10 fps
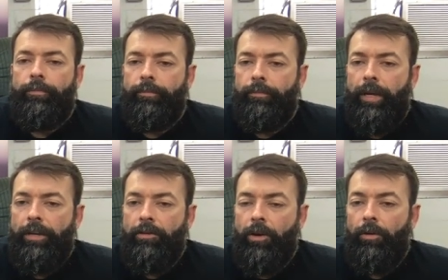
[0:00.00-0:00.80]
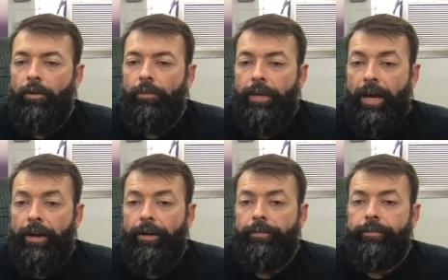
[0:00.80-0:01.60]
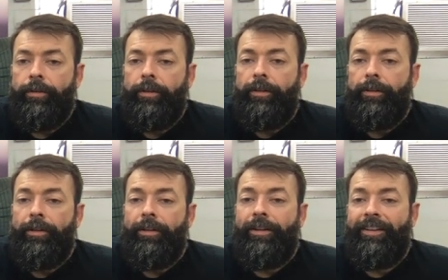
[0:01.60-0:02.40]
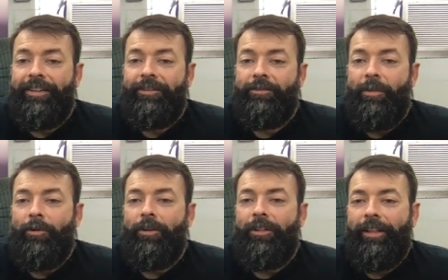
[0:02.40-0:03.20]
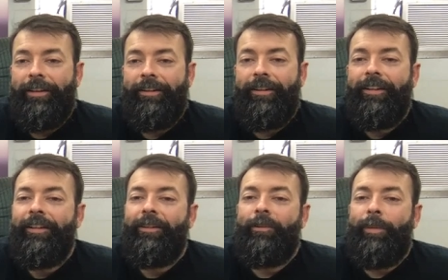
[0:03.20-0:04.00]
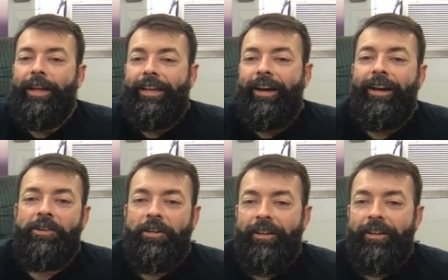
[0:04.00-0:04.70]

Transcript: made you go Miata? Trumper thing. Oh my gosh.